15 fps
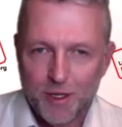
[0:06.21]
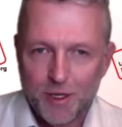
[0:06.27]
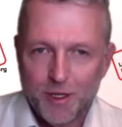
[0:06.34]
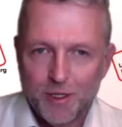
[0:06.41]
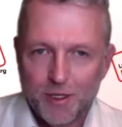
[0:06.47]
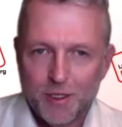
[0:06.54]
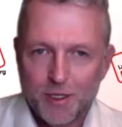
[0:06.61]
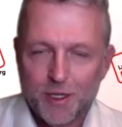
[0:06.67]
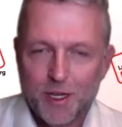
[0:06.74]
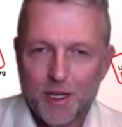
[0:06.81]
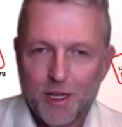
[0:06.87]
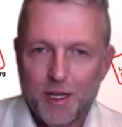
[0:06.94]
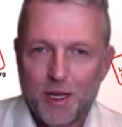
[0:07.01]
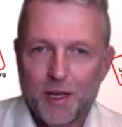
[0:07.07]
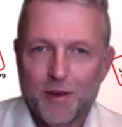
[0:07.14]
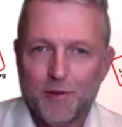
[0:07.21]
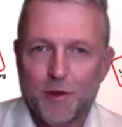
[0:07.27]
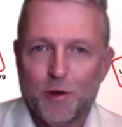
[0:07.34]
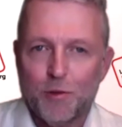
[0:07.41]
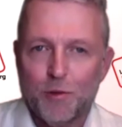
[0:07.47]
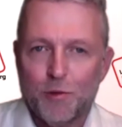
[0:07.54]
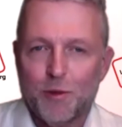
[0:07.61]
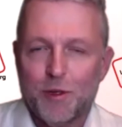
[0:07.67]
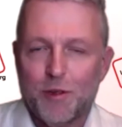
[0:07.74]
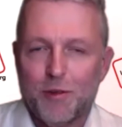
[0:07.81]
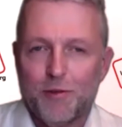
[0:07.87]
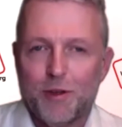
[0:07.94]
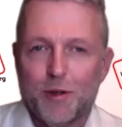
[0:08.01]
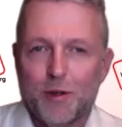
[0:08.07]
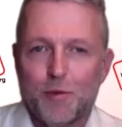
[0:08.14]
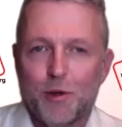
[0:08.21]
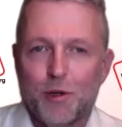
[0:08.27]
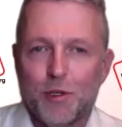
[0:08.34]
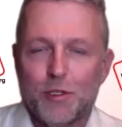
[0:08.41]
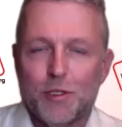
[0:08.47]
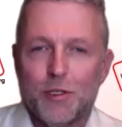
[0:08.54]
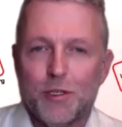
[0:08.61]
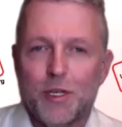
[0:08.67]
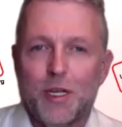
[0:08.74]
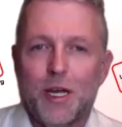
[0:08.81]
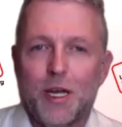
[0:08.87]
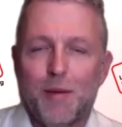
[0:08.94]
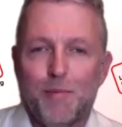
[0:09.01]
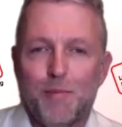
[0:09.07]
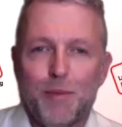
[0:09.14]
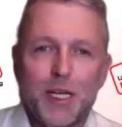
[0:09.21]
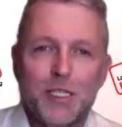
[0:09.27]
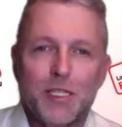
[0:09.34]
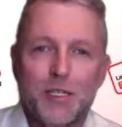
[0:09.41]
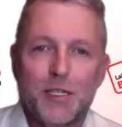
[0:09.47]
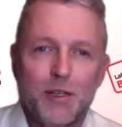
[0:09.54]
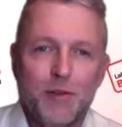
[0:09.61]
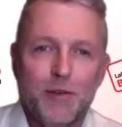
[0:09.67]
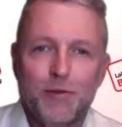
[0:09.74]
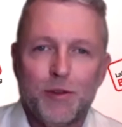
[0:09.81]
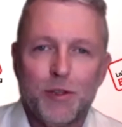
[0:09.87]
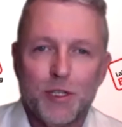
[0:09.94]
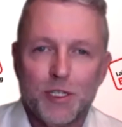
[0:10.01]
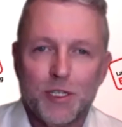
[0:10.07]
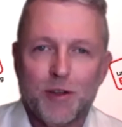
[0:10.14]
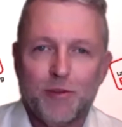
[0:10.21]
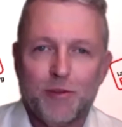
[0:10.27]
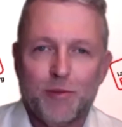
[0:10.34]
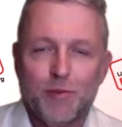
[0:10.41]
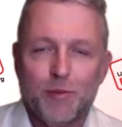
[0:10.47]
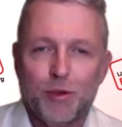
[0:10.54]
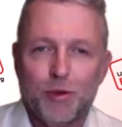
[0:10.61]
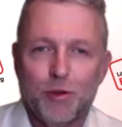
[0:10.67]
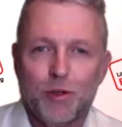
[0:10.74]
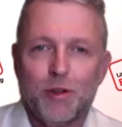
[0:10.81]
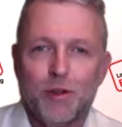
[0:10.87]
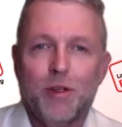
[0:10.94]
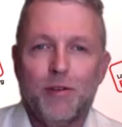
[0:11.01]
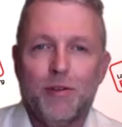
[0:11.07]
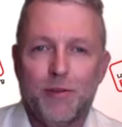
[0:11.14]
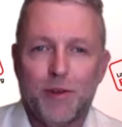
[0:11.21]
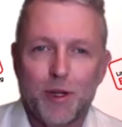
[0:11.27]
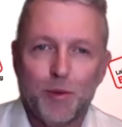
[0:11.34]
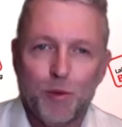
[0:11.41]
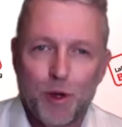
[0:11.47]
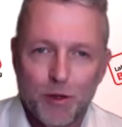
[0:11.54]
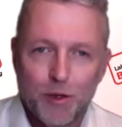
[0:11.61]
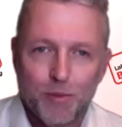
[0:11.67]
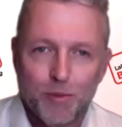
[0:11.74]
Today I've got with me Philip Ross, the Ambassador for the Self-Employed. Philip, welcome.